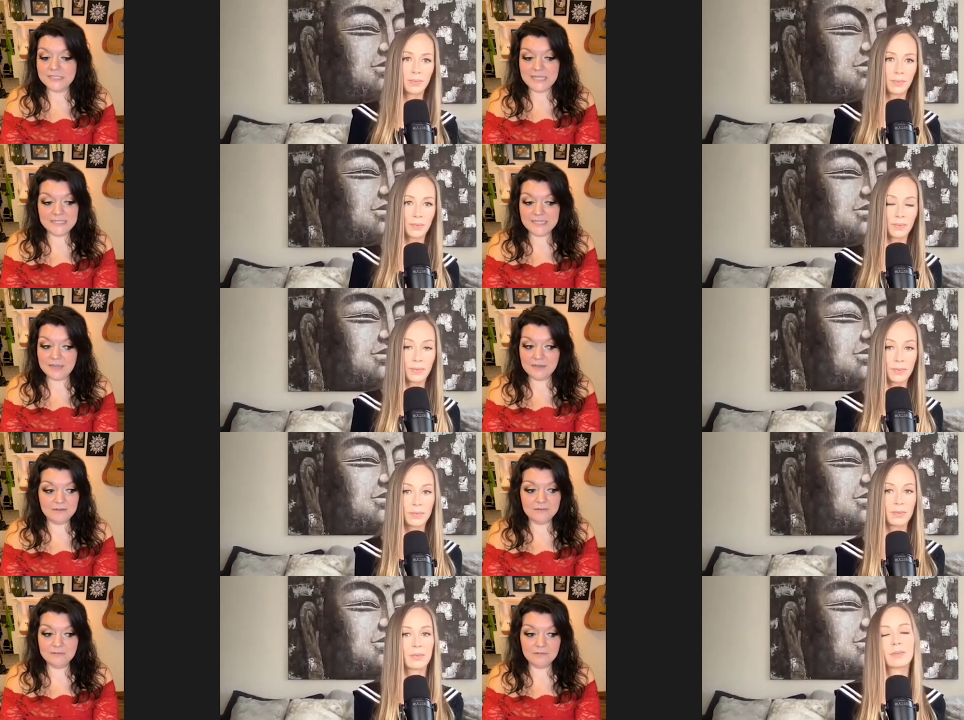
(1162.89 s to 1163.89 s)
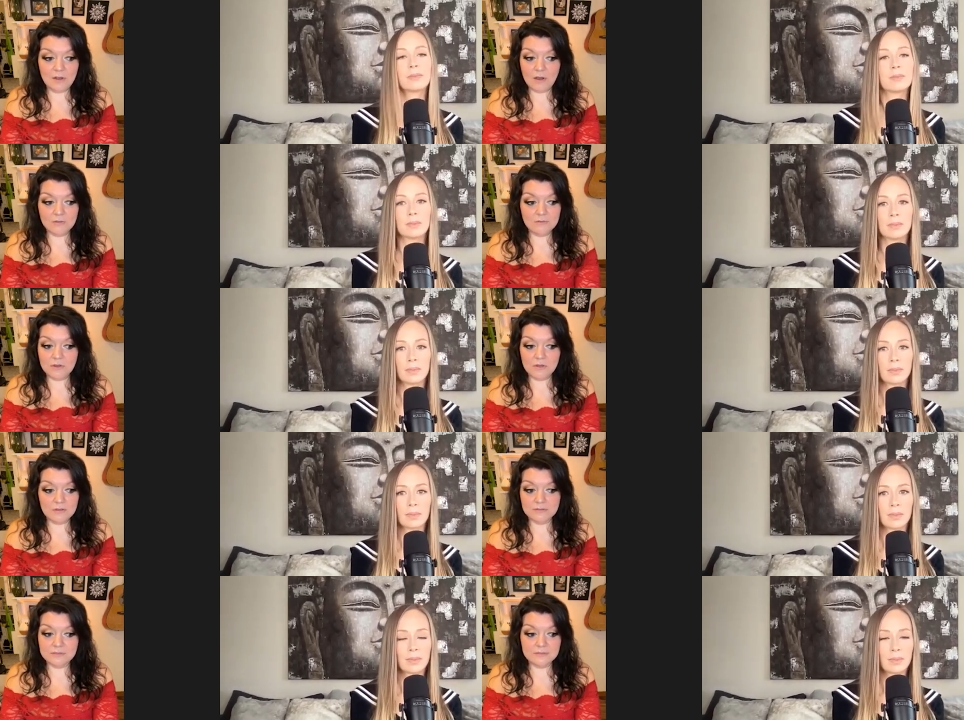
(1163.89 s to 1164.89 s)
Speaker 1: Day 10 all
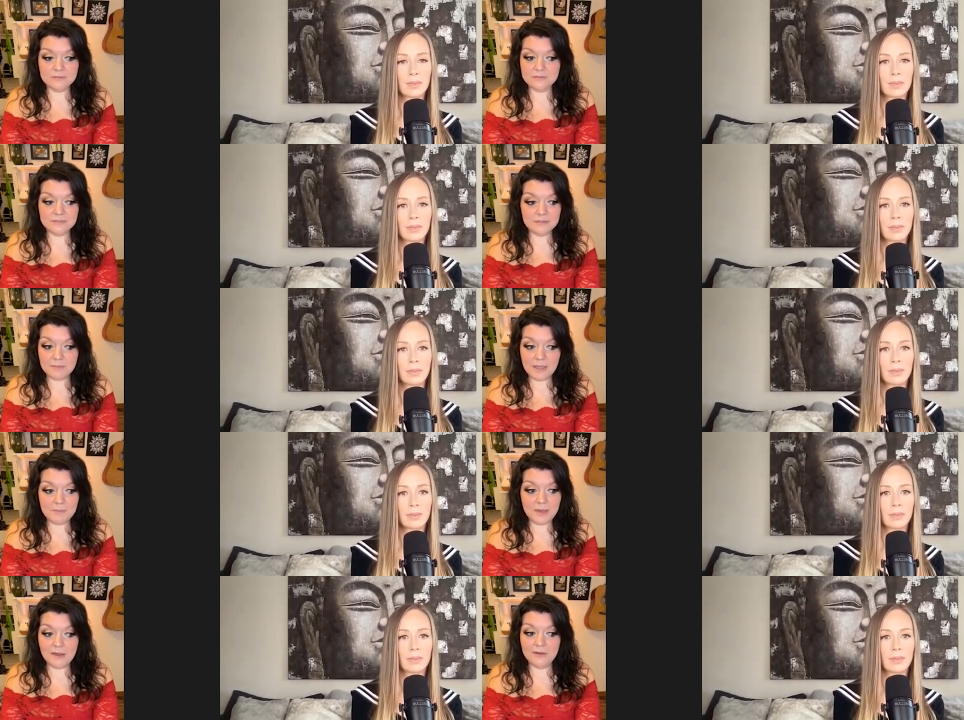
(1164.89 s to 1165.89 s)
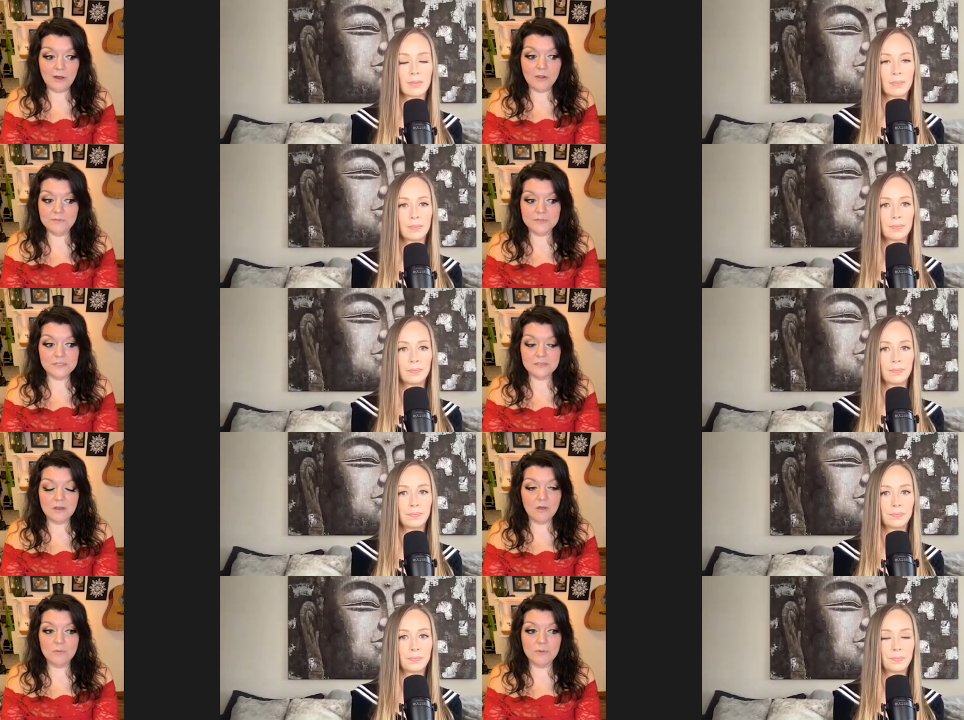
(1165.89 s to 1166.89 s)
some came out all of us
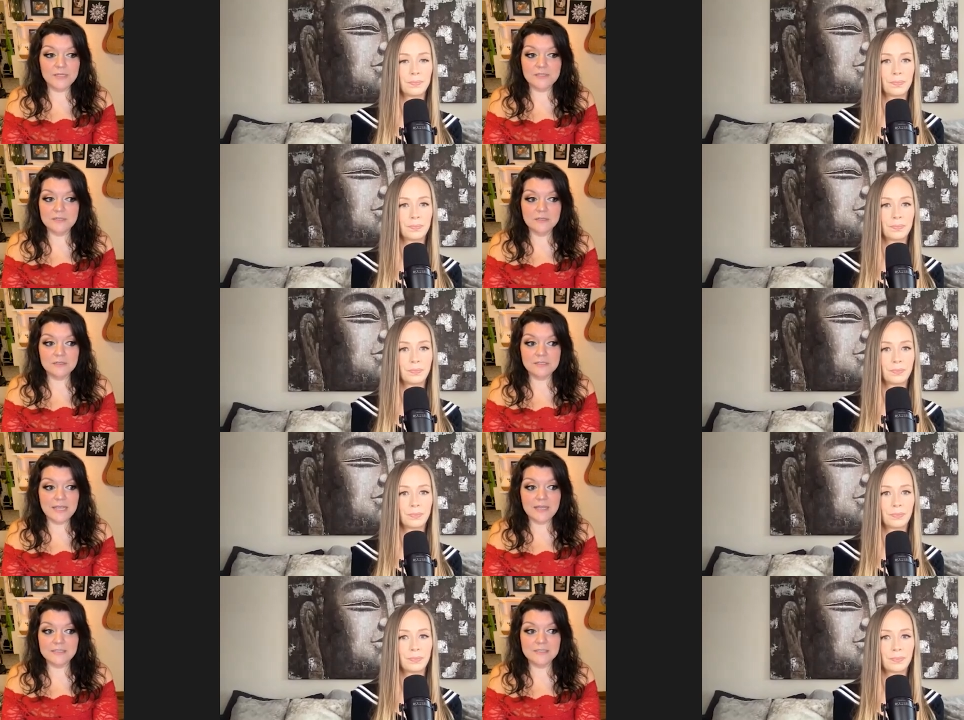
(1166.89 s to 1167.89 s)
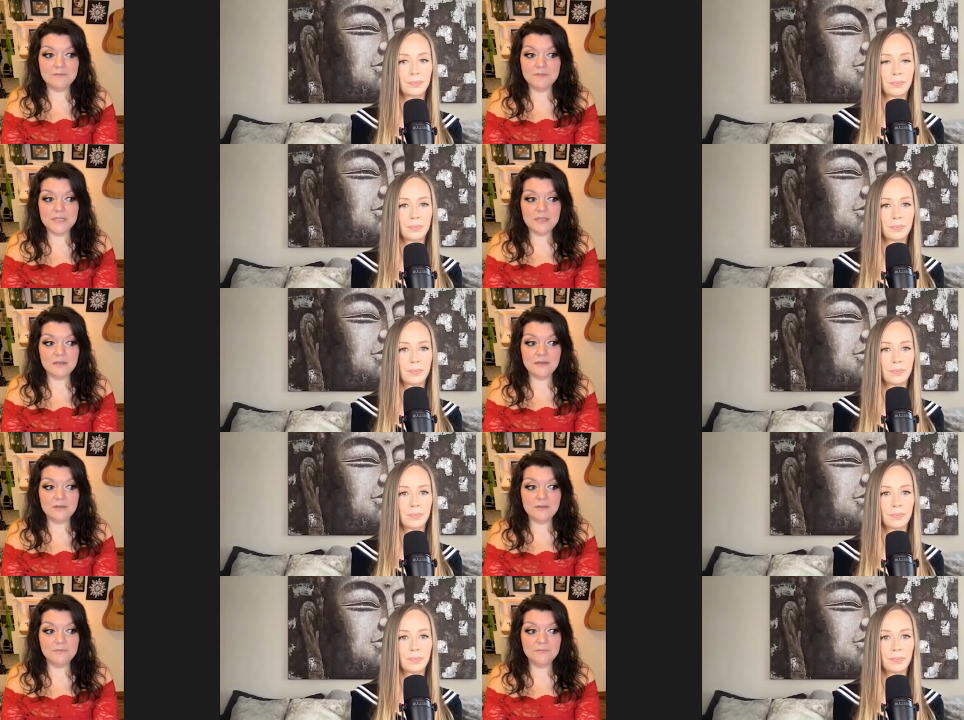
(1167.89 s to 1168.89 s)
all the way to day
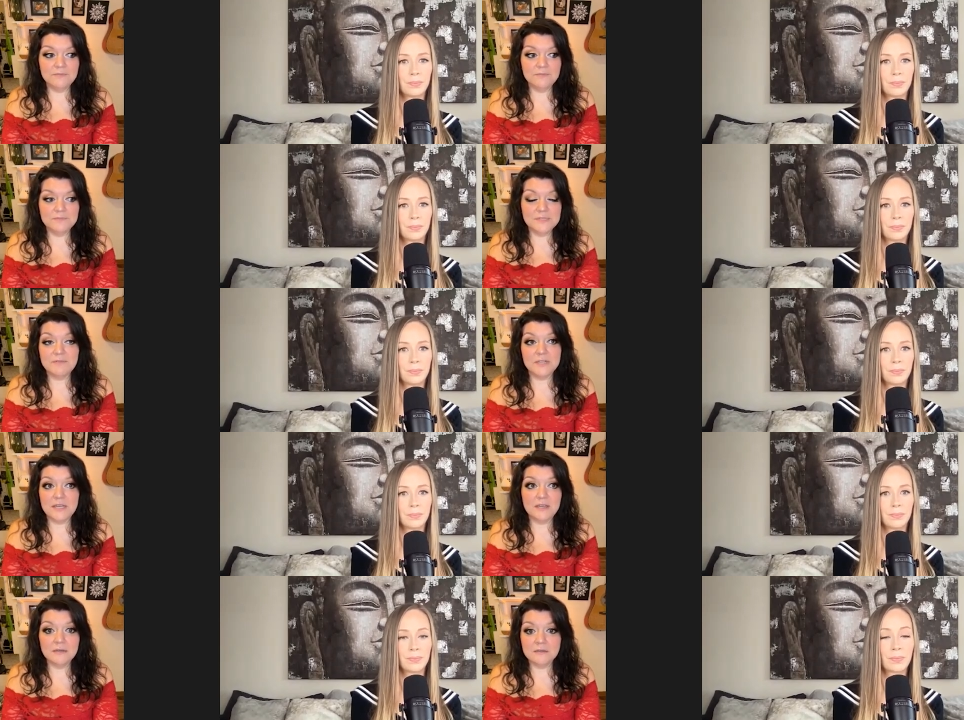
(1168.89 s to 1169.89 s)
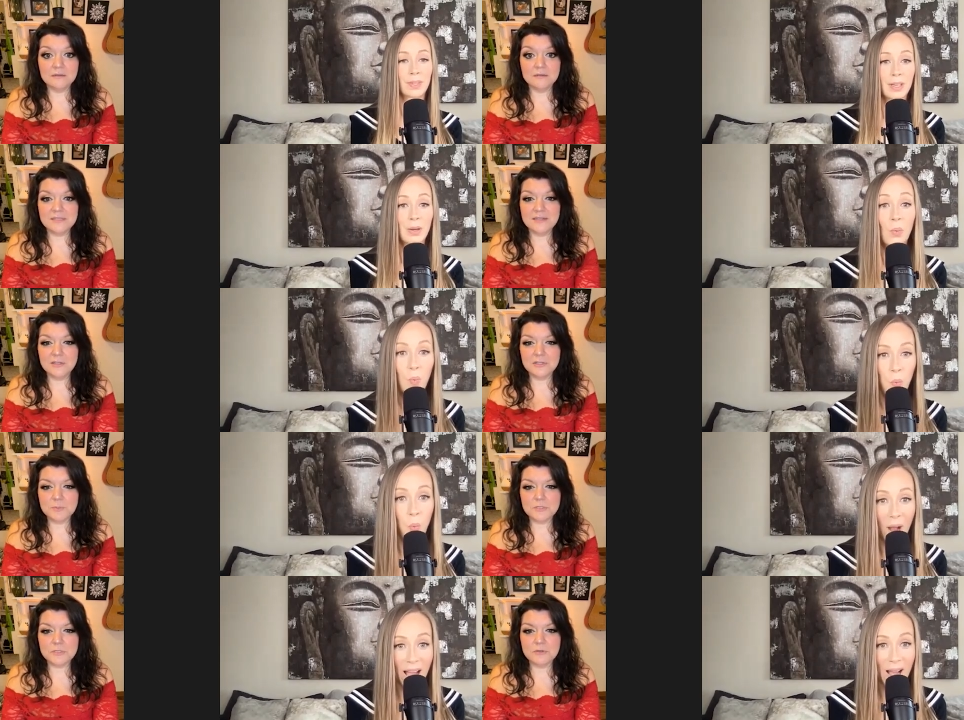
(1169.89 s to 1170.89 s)
70 70. Isn't it you're
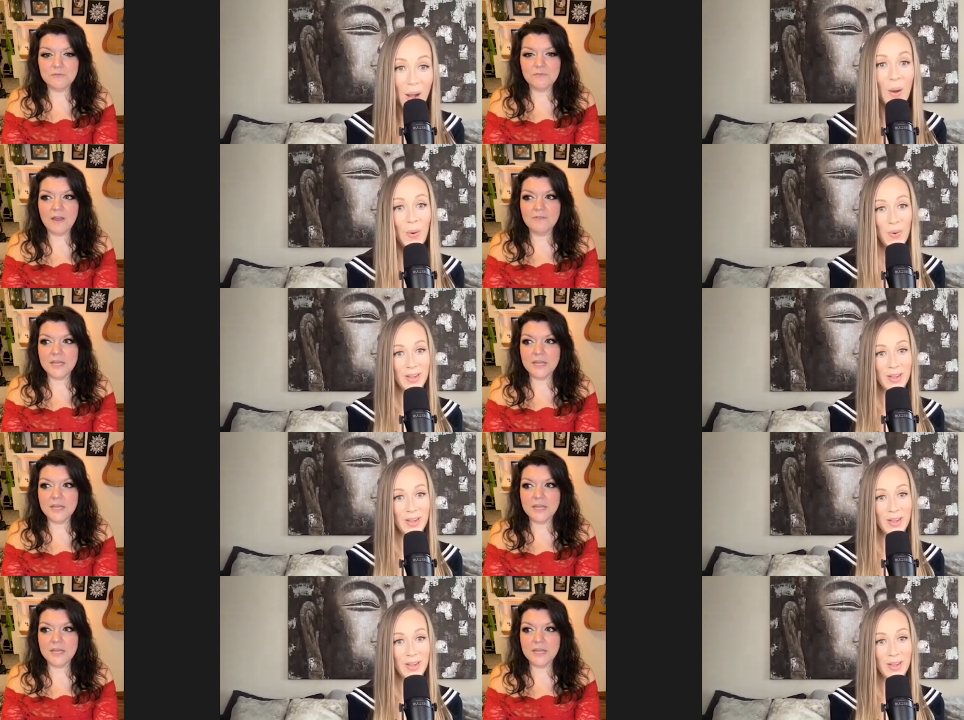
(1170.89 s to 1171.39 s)
supposed wow. to do it 5